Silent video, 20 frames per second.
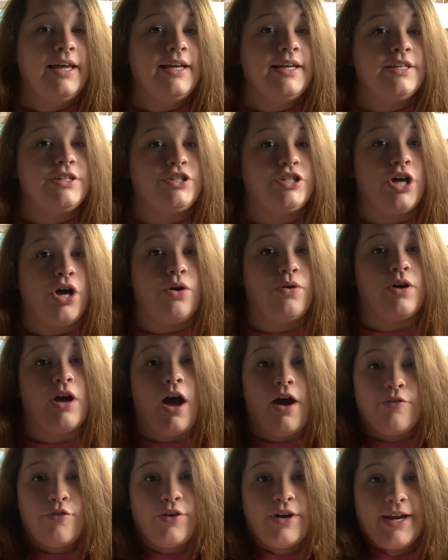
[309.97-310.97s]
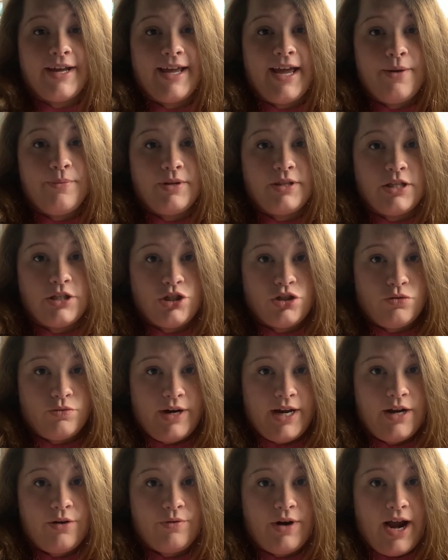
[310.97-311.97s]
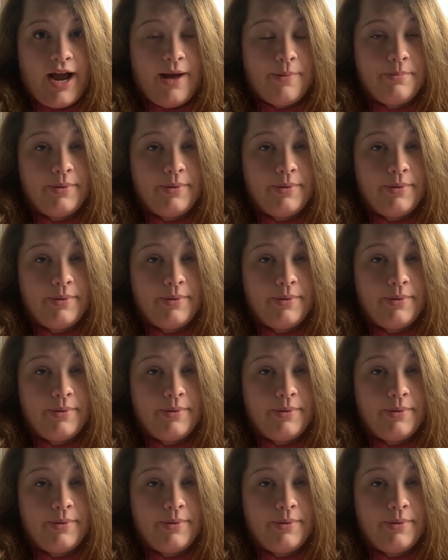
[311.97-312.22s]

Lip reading: So covering it with a saran wrap